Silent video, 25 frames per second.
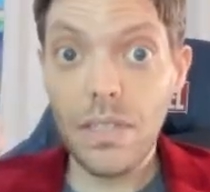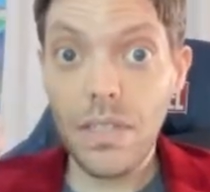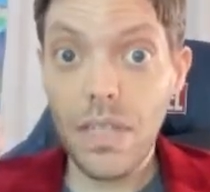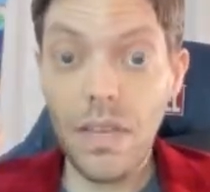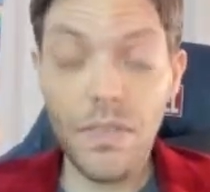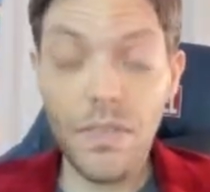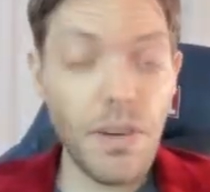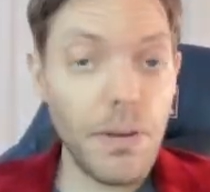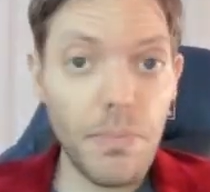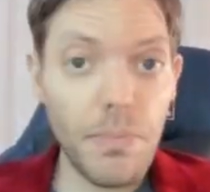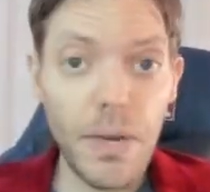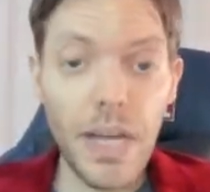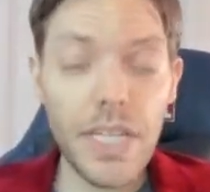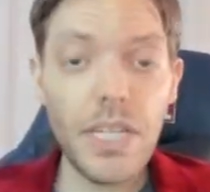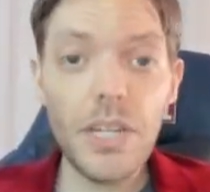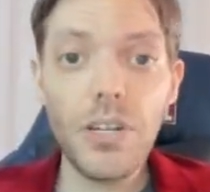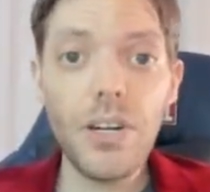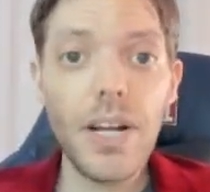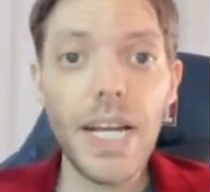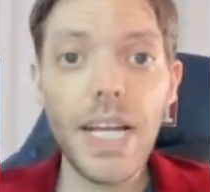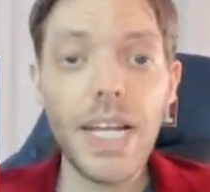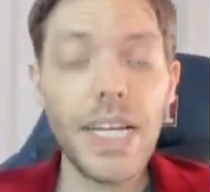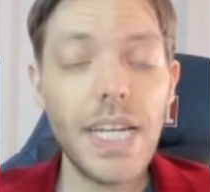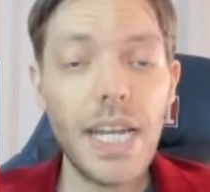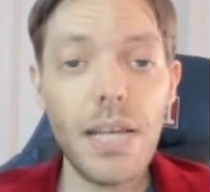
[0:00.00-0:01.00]
even a My
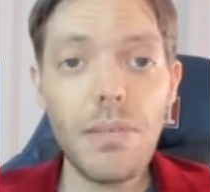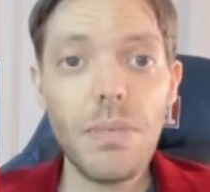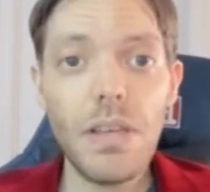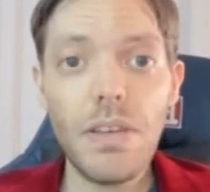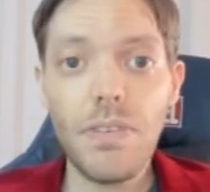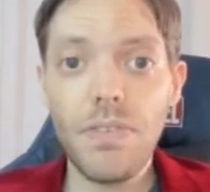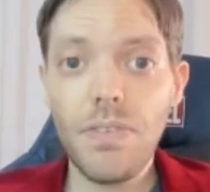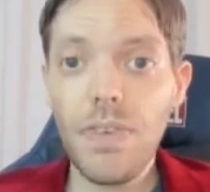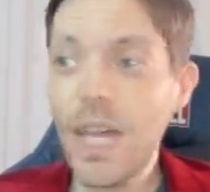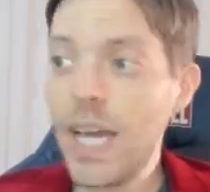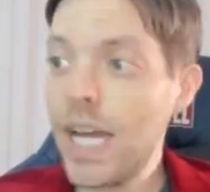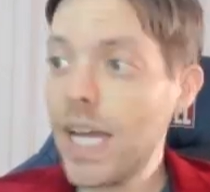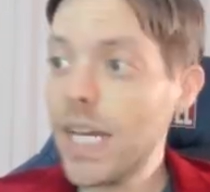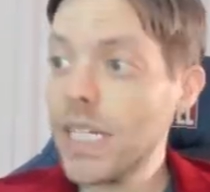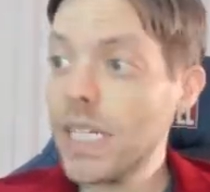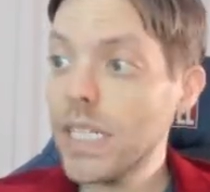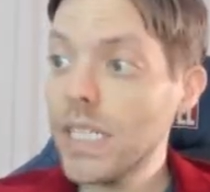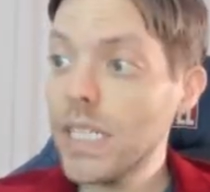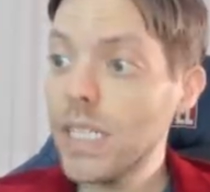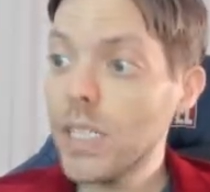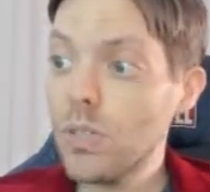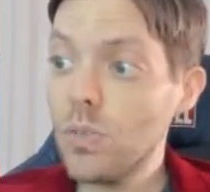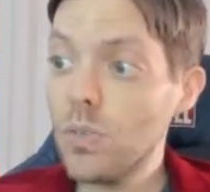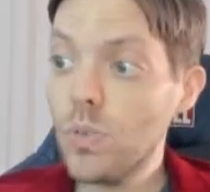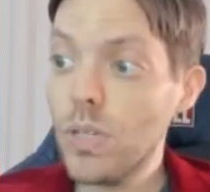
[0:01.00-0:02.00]
Hero Academia fan,
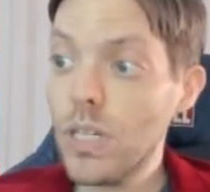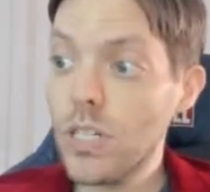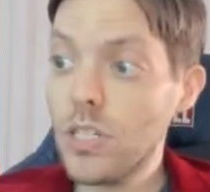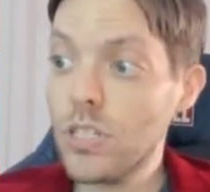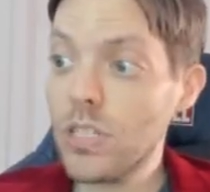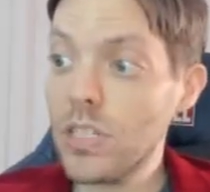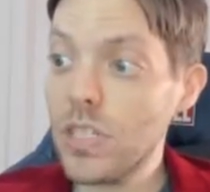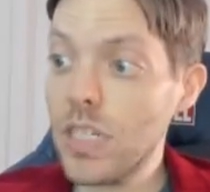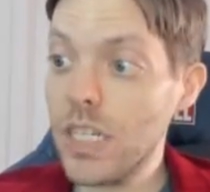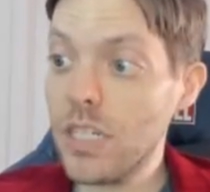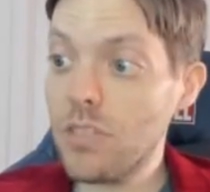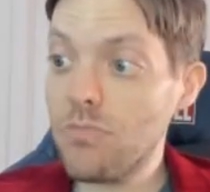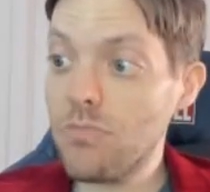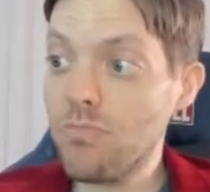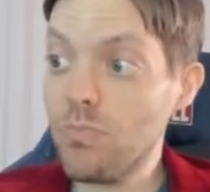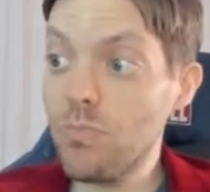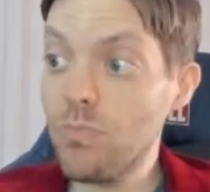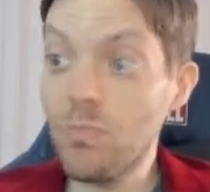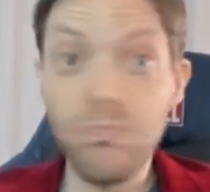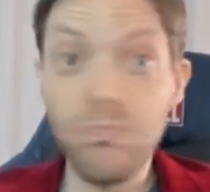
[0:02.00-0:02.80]
which it,